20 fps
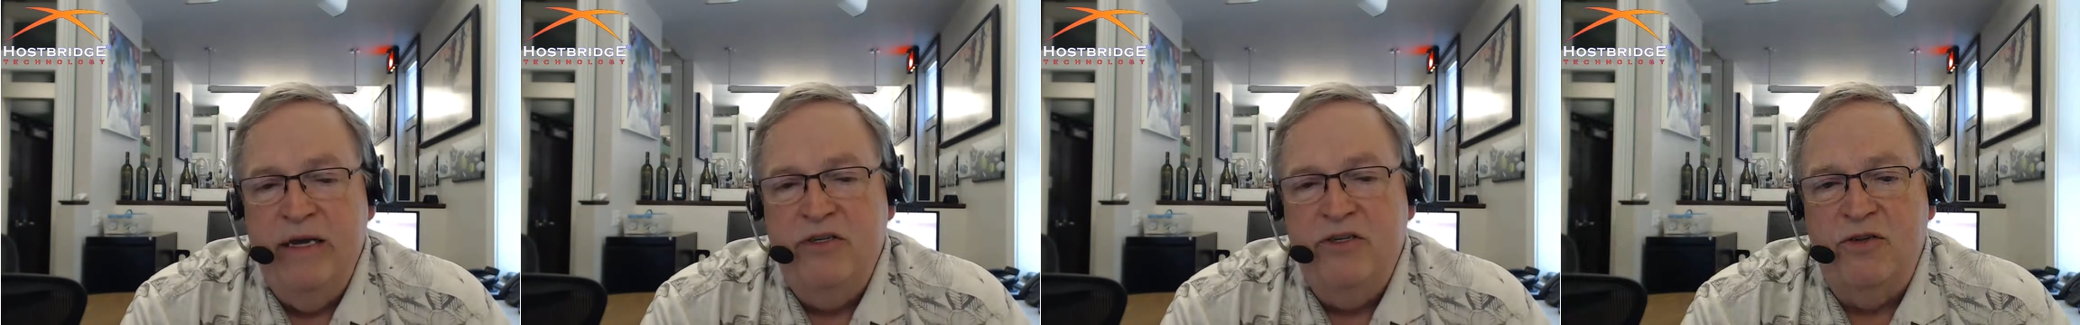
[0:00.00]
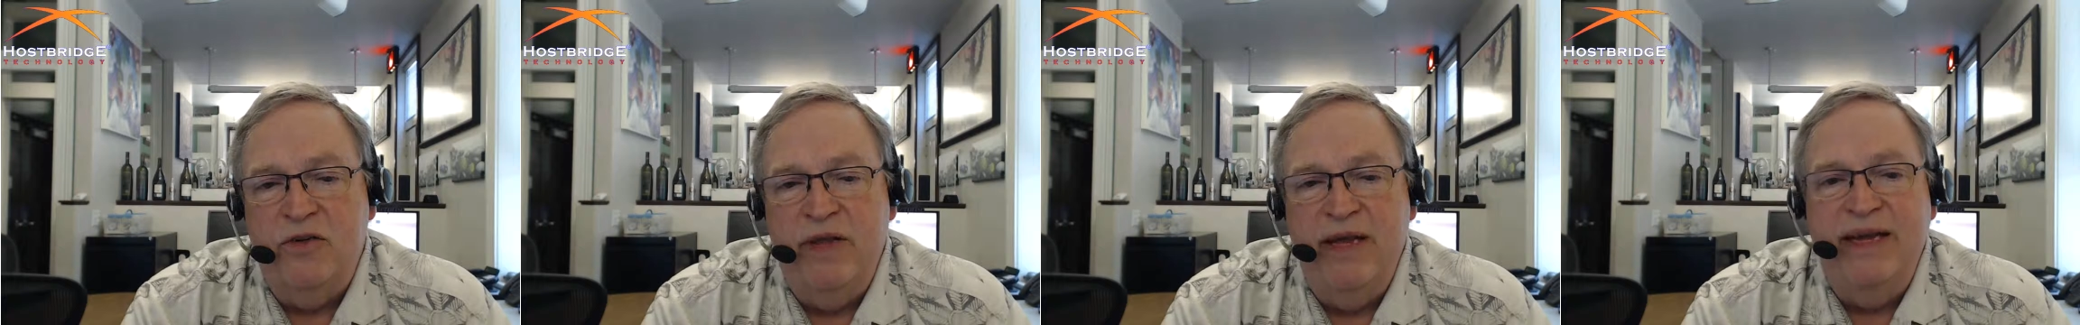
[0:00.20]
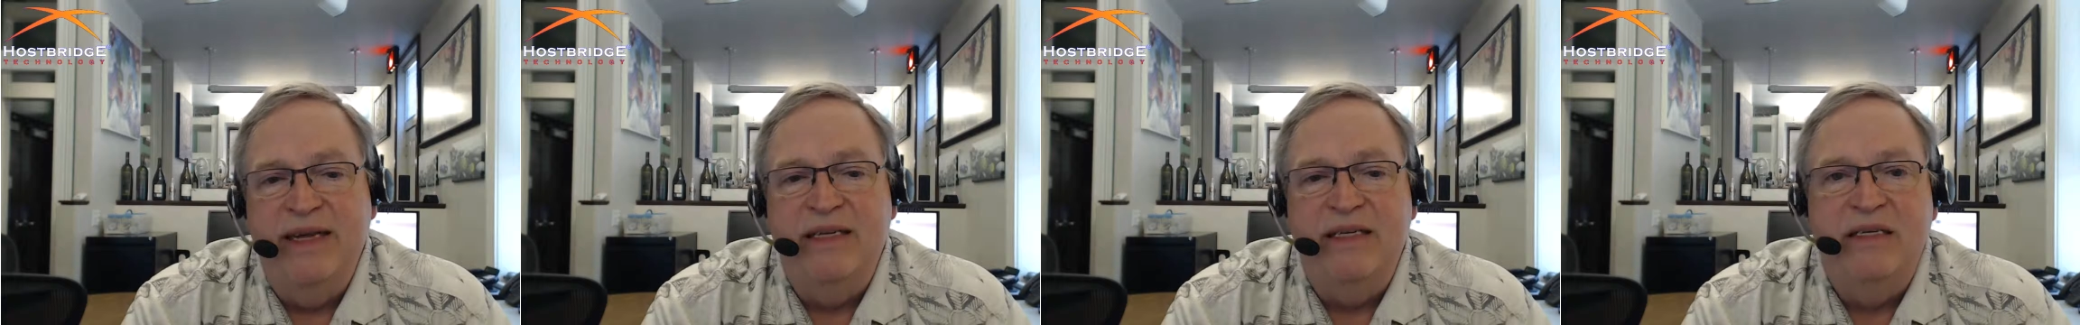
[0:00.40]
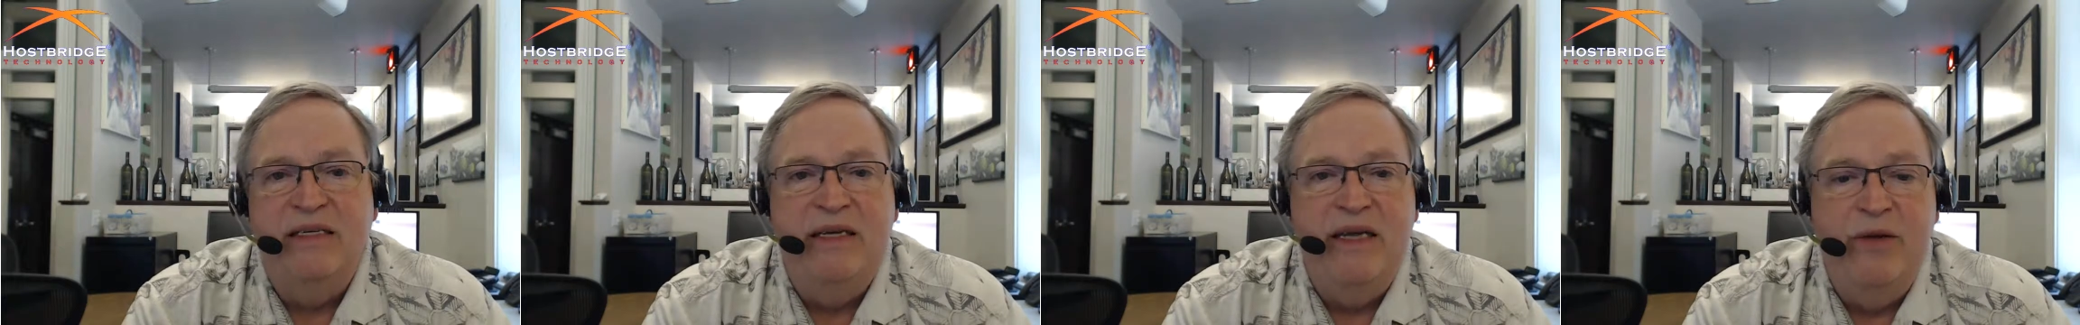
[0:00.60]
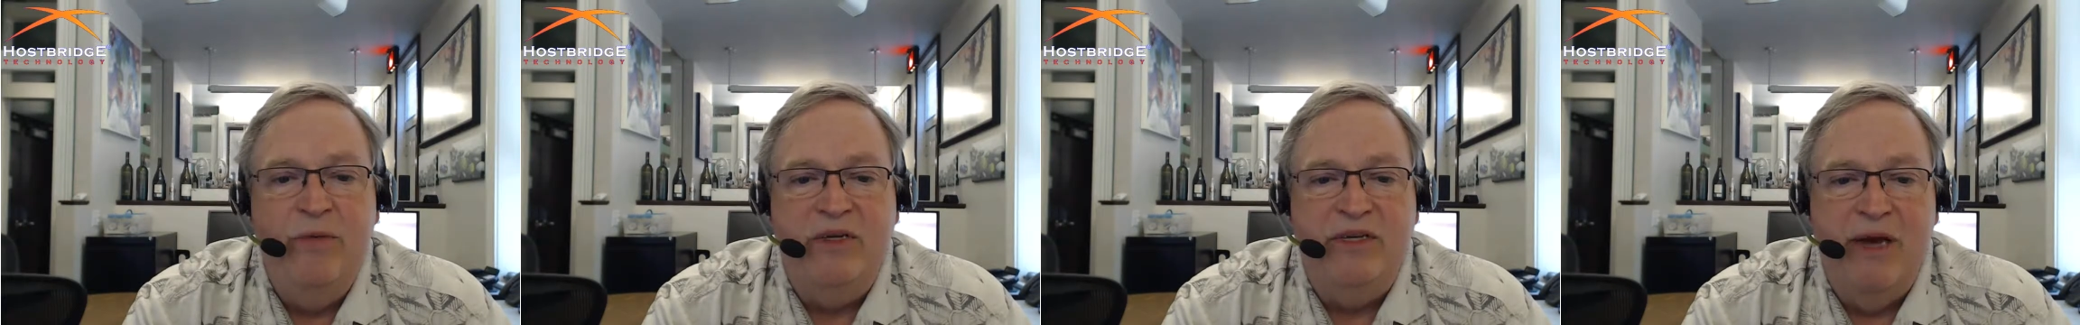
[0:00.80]
so they can
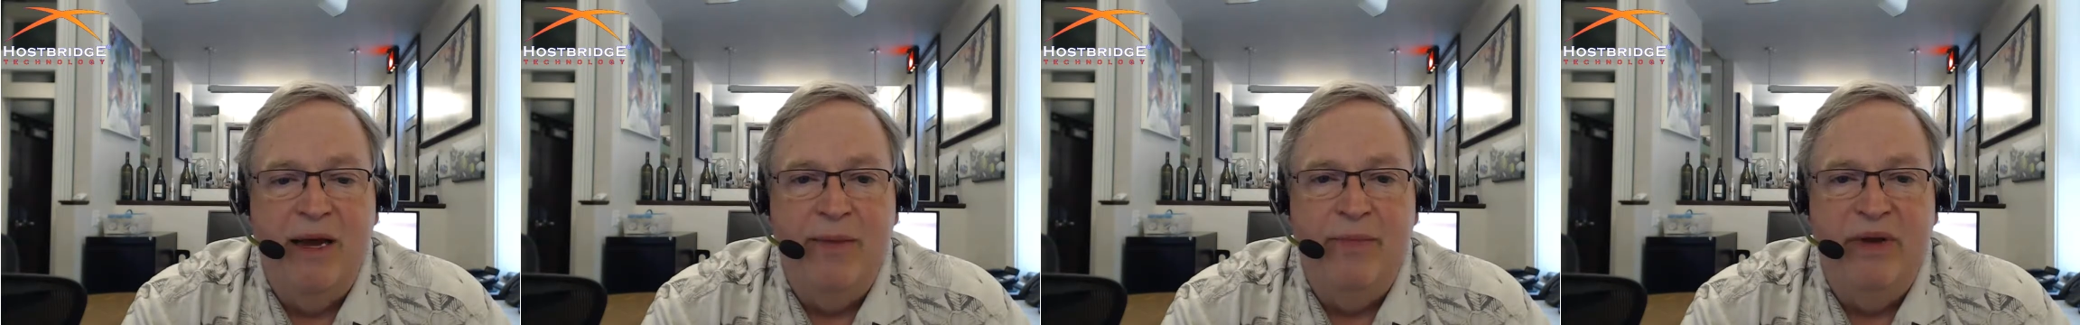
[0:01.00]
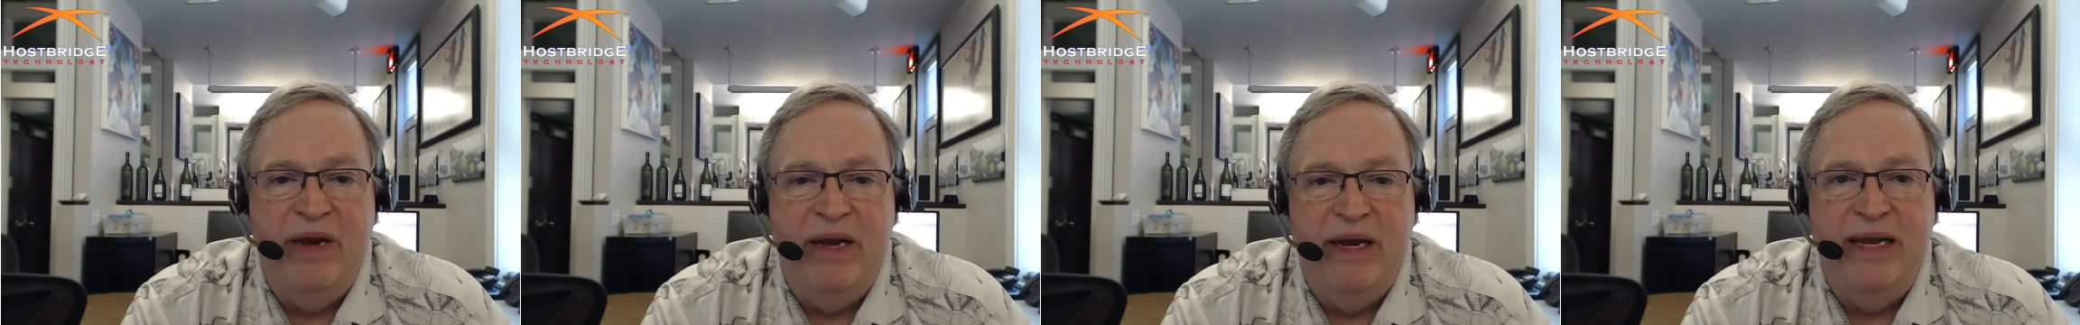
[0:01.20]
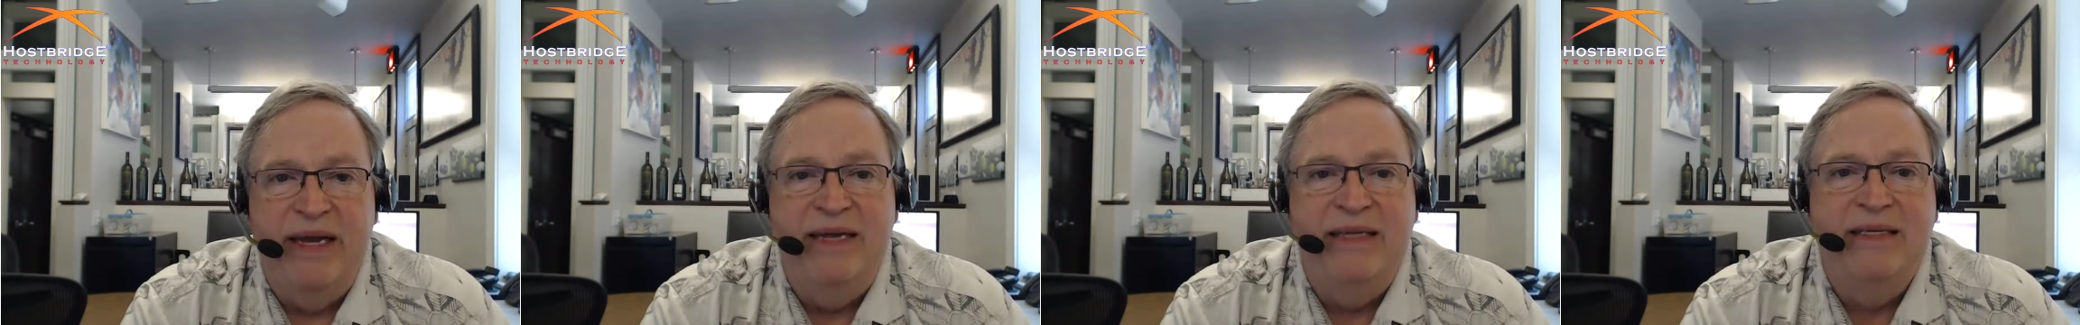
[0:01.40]
see what's happening